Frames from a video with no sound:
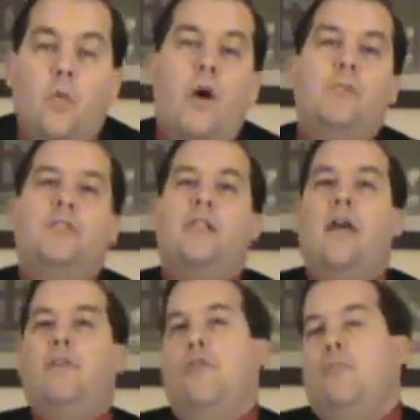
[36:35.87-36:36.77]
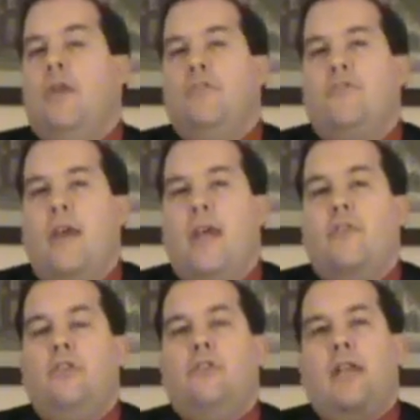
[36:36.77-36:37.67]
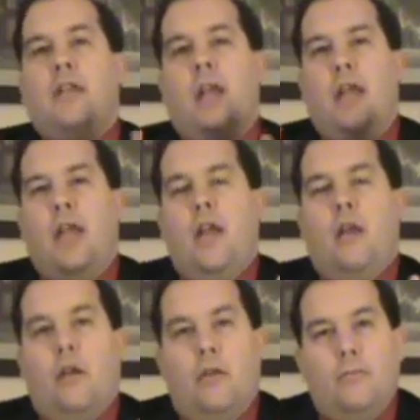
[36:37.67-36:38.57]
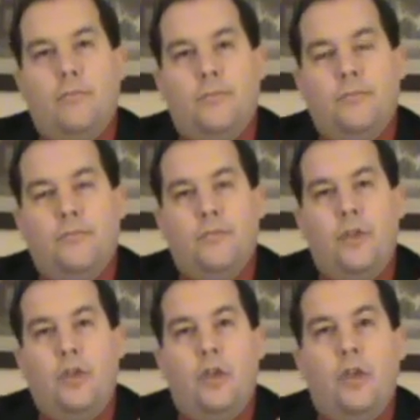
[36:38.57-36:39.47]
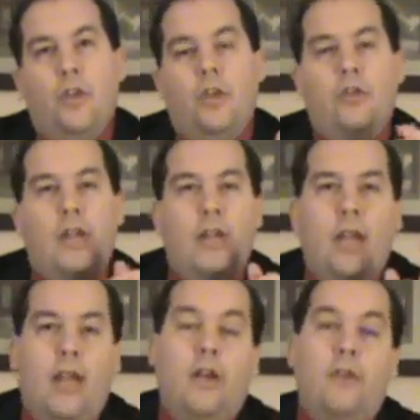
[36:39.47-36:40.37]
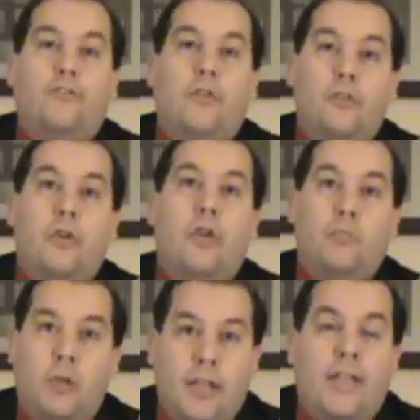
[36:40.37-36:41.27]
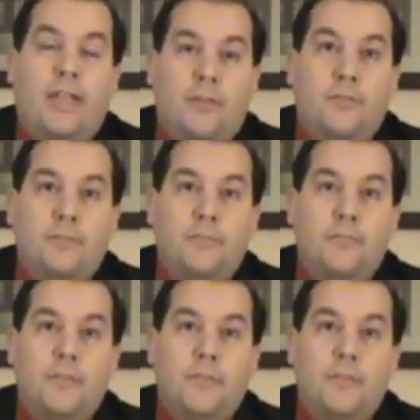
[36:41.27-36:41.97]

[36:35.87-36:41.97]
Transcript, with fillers: What must I do to be saved? You need to hear you need to hear so you can believe.